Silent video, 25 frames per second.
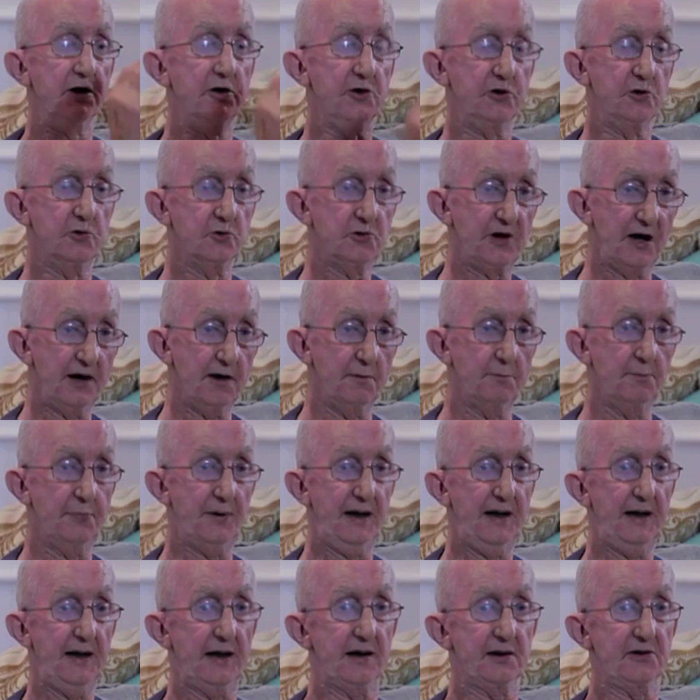You come
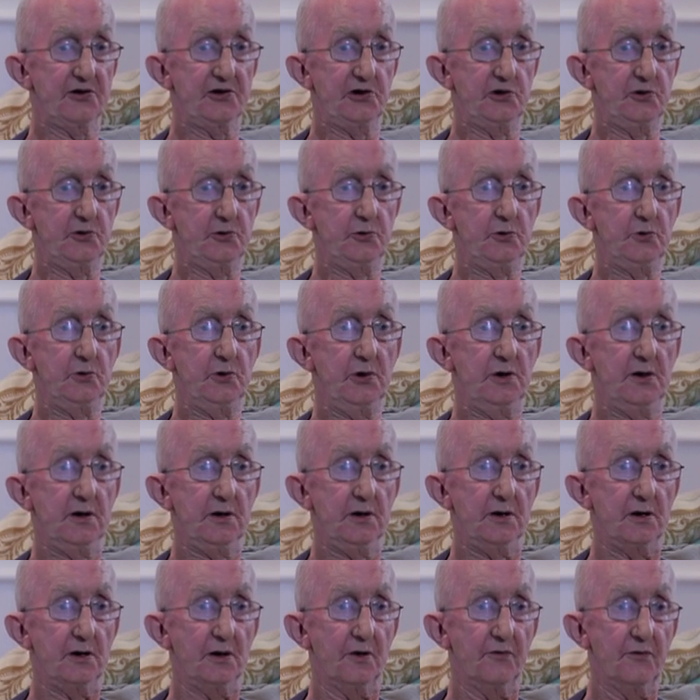back to
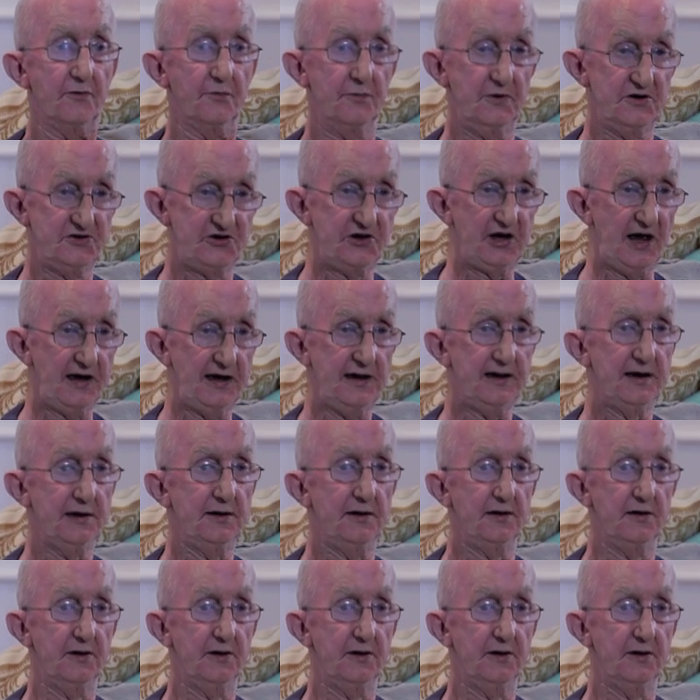say